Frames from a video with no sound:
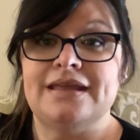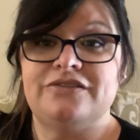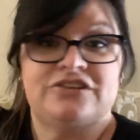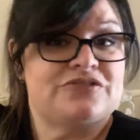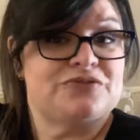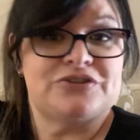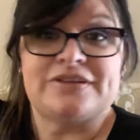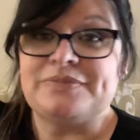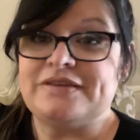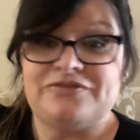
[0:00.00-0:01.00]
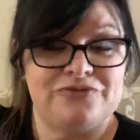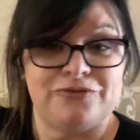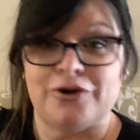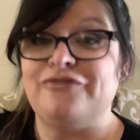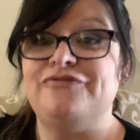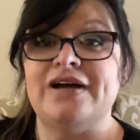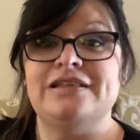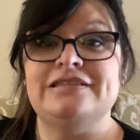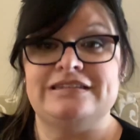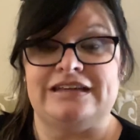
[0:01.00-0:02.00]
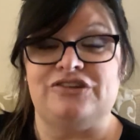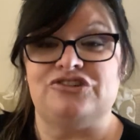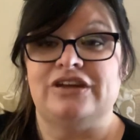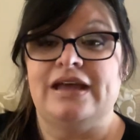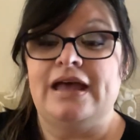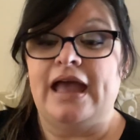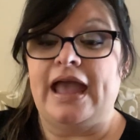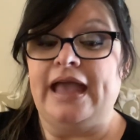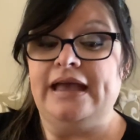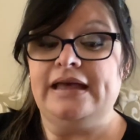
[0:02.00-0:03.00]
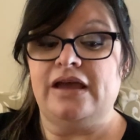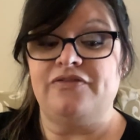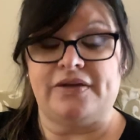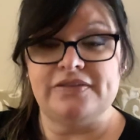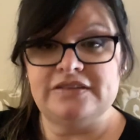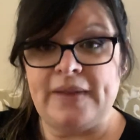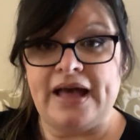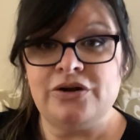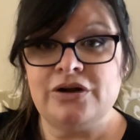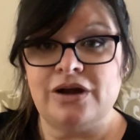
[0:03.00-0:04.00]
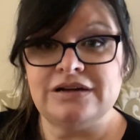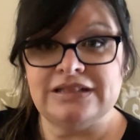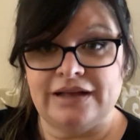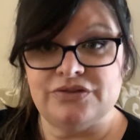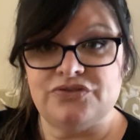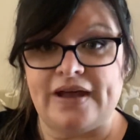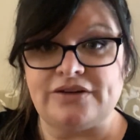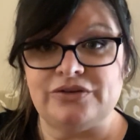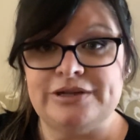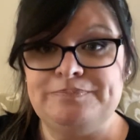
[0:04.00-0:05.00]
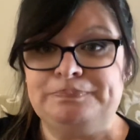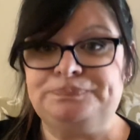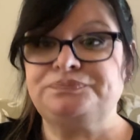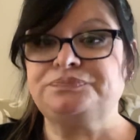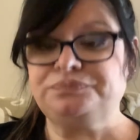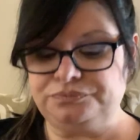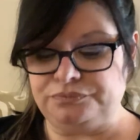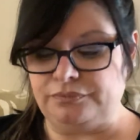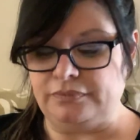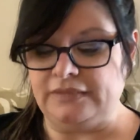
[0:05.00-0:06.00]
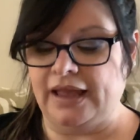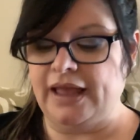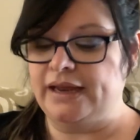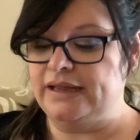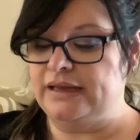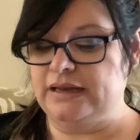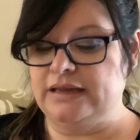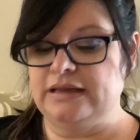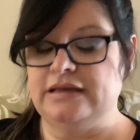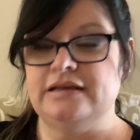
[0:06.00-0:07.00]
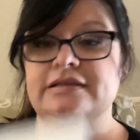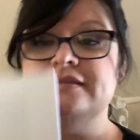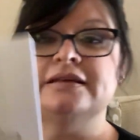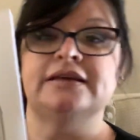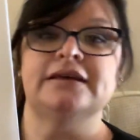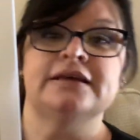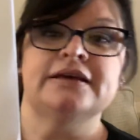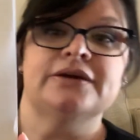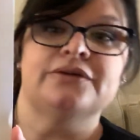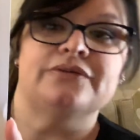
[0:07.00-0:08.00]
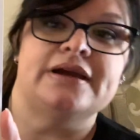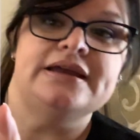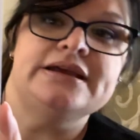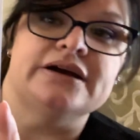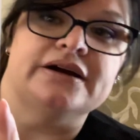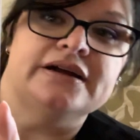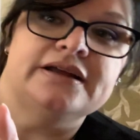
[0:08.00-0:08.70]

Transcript: just for a fun stitch. And I found this pattern on cloudsfactory, and it is right here.